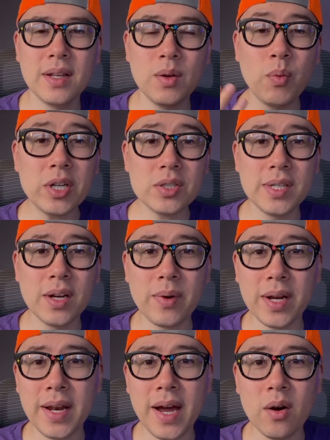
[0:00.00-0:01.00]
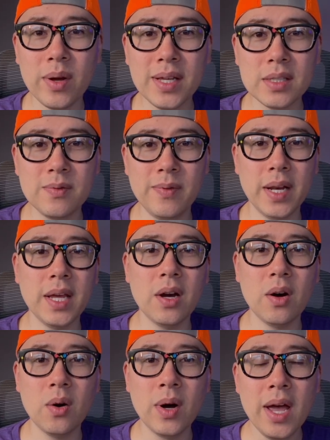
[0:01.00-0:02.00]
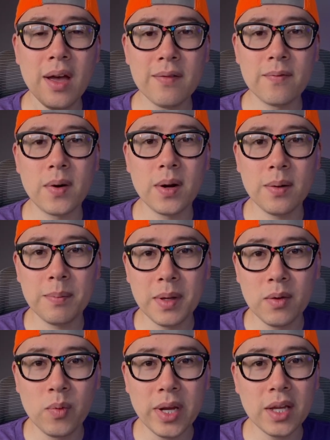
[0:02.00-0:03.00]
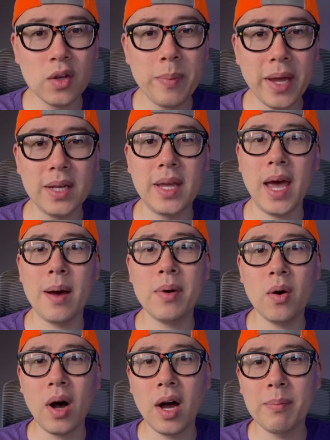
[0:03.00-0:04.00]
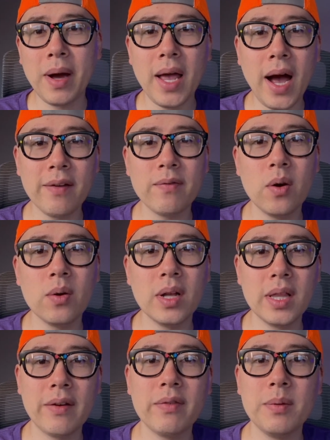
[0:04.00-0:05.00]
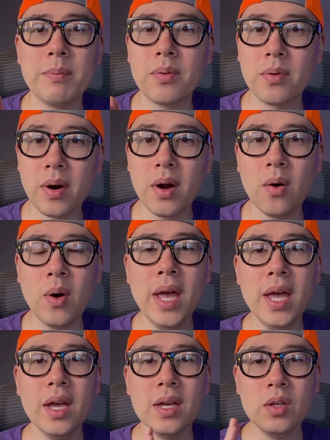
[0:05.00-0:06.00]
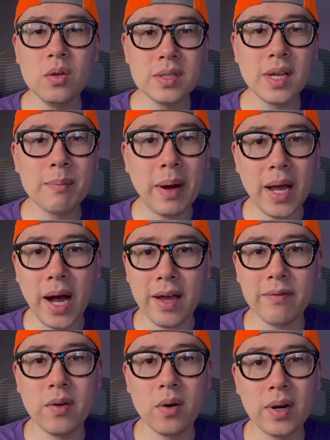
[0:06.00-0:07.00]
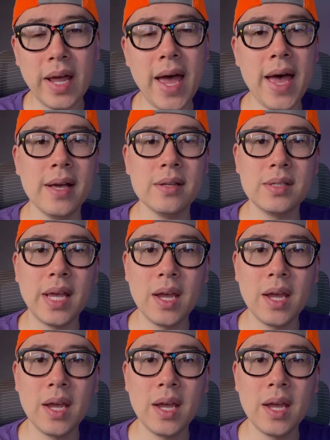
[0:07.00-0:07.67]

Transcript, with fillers: What you're seeing right now is video from Reincubate Camo on my iPhone 11 Pro using my iPhone as a